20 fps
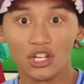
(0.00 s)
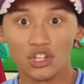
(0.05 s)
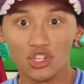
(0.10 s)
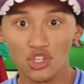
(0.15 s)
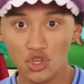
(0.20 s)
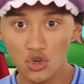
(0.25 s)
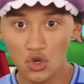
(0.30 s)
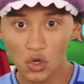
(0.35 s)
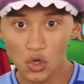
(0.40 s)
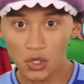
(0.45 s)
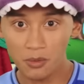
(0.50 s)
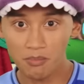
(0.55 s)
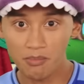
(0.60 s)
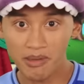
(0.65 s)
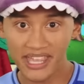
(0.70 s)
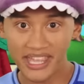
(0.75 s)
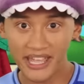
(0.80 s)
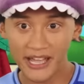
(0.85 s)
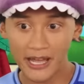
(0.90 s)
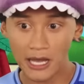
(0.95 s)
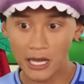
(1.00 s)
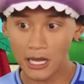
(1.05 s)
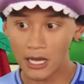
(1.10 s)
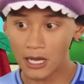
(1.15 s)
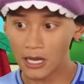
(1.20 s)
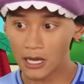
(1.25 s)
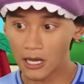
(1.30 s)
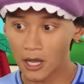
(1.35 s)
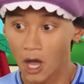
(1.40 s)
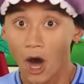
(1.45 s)
you could be
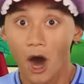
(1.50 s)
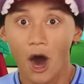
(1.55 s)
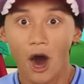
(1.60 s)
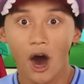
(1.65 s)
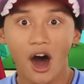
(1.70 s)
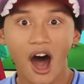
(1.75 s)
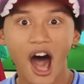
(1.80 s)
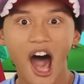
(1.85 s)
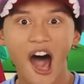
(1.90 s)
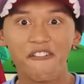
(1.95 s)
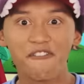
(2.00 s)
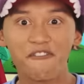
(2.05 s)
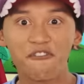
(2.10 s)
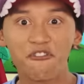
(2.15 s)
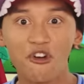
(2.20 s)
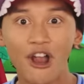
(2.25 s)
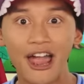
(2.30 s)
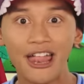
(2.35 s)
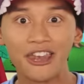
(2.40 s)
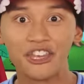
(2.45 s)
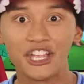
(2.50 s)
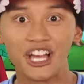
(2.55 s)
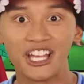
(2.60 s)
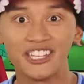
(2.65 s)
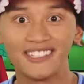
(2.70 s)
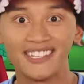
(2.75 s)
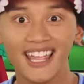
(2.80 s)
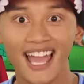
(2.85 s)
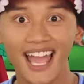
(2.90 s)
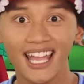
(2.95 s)
a
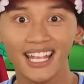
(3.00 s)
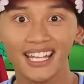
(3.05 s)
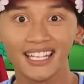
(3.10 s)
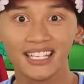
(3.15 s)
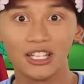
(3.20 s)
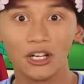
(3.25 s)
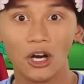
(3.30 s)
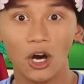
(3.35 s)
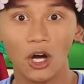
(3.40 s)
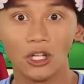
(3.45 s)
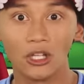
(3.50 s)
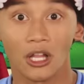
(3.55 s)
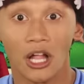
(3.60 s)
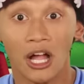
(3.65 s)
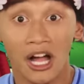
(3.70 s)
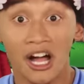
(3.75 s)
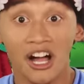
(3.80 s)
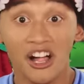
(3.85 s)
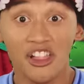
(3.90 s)
friend-a-dactyl.